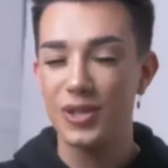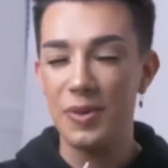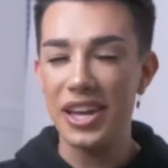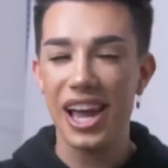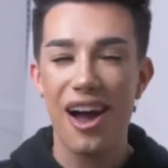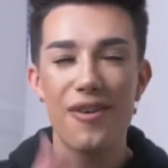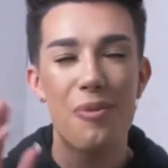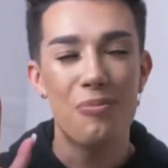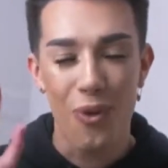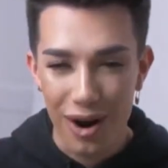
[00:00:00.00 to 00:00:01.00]
speaking of
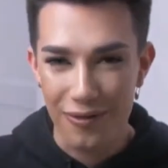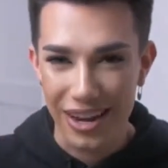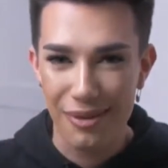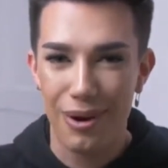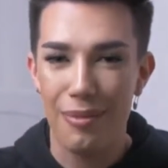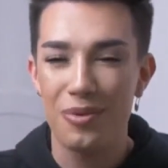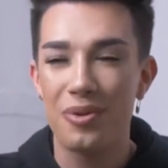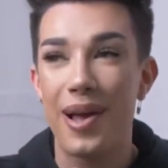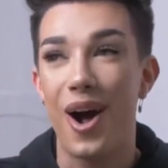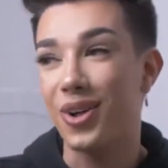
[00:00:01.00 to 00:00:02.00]
Morphe, probably one of
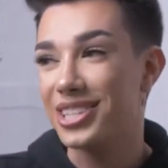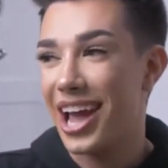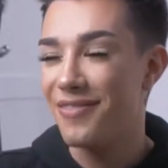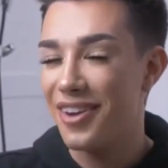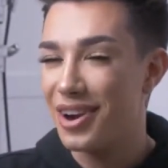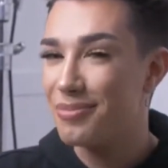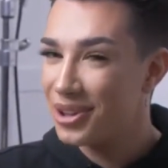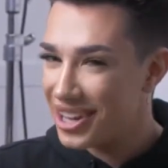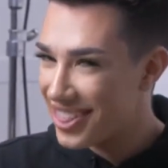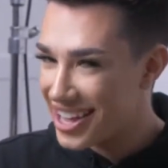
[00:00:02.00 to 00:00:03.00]
my all-time favorite
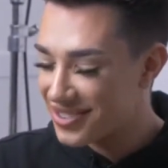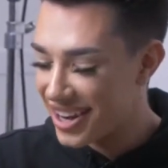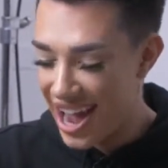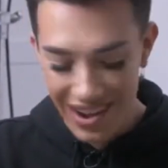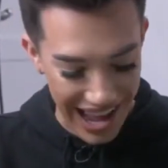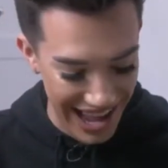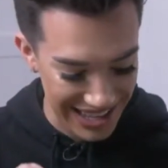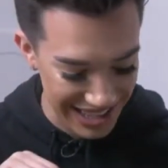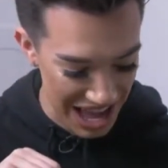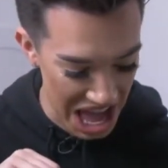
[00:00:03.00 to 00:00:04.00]
beauty things right now
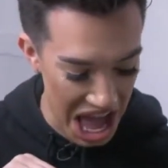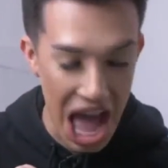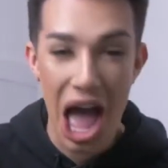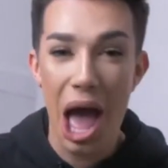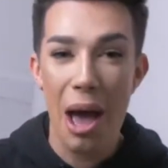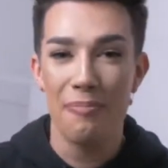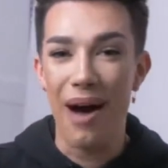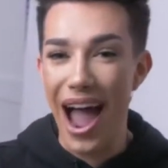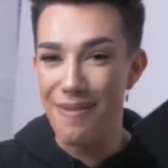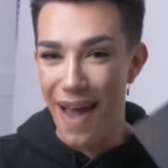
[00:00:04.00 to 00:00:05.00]
is
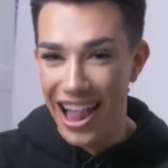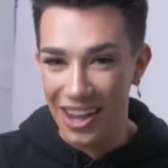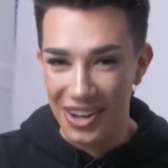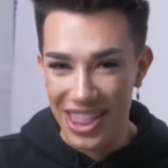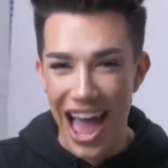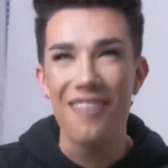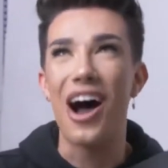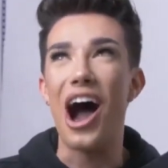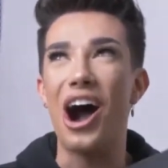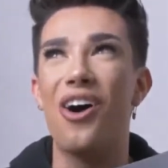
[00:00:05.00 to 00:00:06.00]
my palette with them.
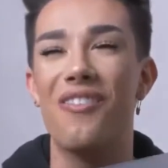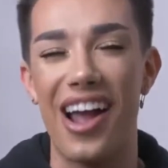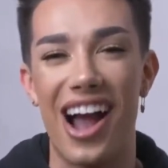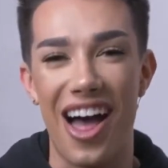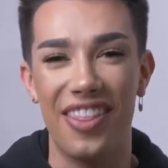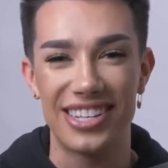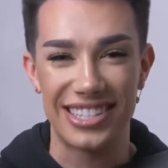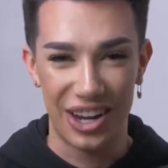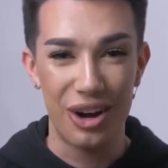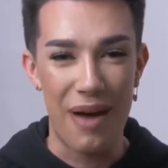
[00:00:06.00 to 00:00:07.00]
Oh my god, this is
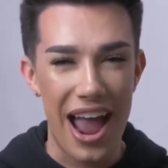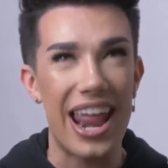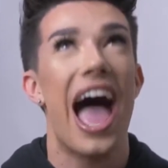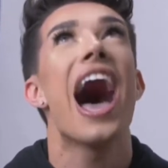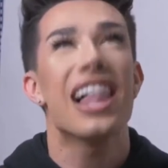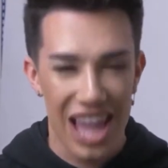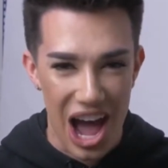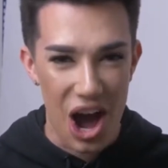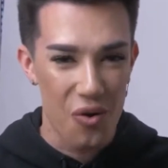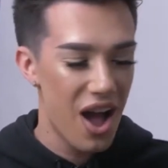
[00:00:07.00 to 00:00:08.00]
literally mine.
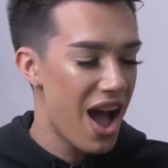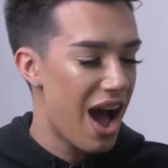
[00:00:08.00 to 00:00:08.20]
Hello.